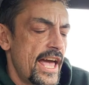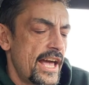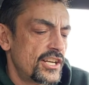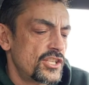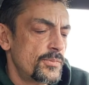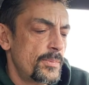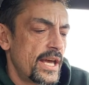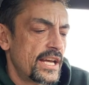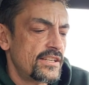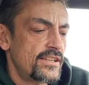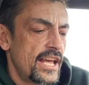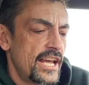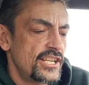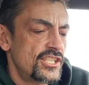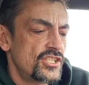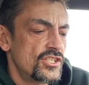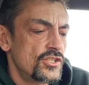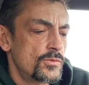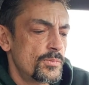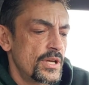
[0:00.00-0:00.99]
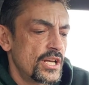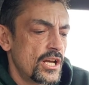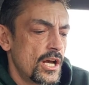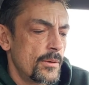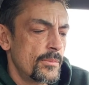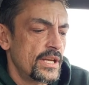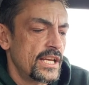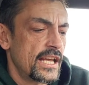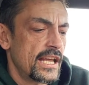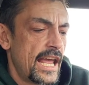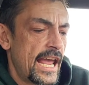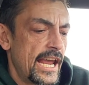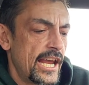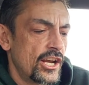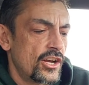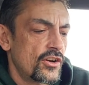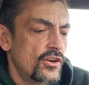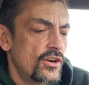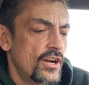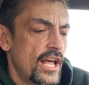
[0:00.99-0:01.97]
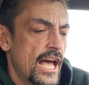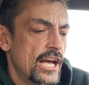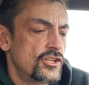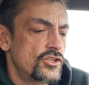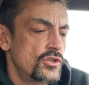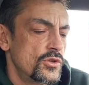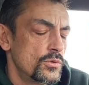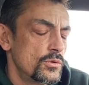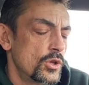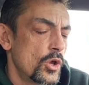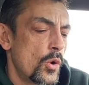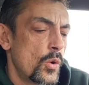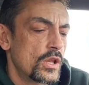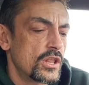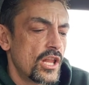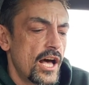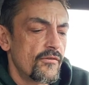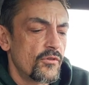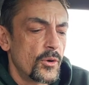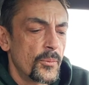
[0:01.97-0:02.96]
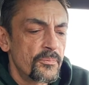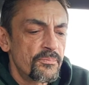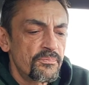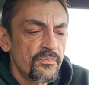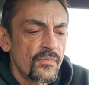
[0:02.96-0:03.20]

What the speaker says: expectations becoming anchored at too low a level.